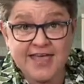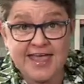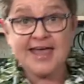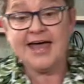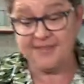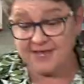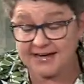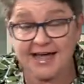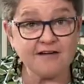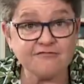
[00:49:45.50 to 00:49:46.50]
there and then
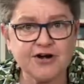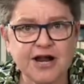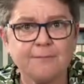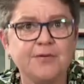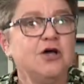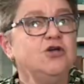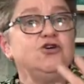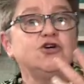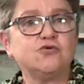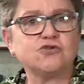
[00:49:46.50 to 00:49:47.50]
cover it up. You
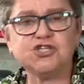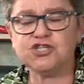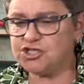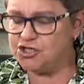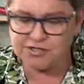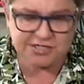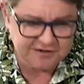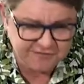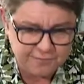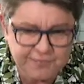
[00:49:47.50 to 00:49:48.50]
can also just use it
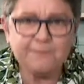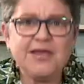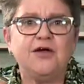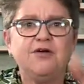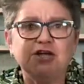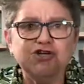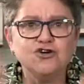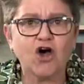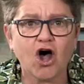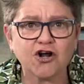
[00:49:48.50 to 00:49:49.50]
if you're preparing a new
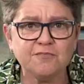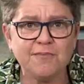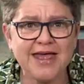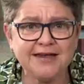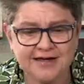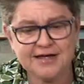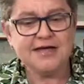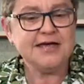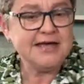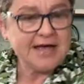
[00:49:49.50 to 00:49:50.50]
garden bed.
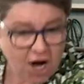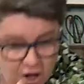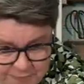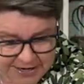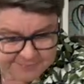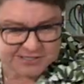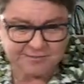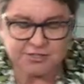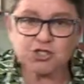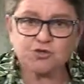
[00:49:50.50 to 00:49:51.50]
Open up some
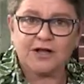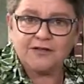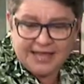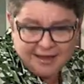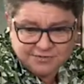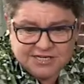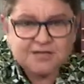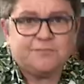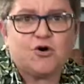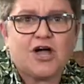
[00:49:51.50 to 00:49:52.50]
of the soil, empty the
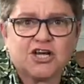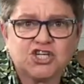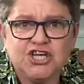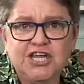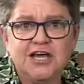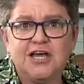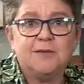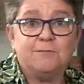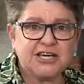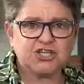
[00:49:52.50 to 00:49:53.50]
bokashi
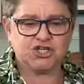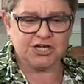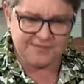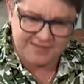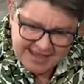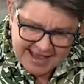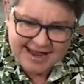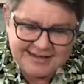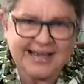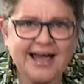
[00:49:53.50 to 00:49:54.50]
mixture in there
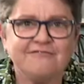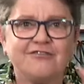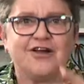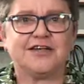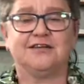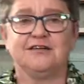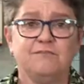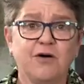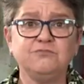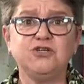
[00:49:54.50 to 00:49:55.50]
and cover it.
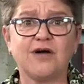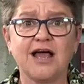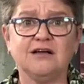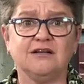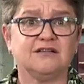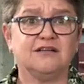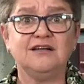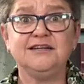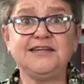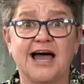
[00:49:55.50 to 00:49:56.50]
Bob's your uncle.
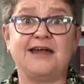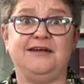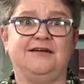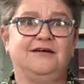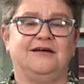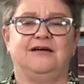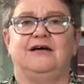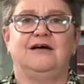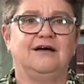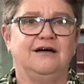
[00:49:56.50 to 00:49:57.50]
Done.
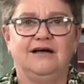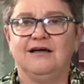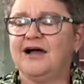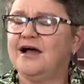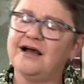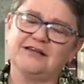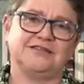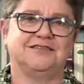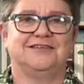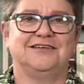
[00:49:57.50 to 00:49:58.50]
Cars.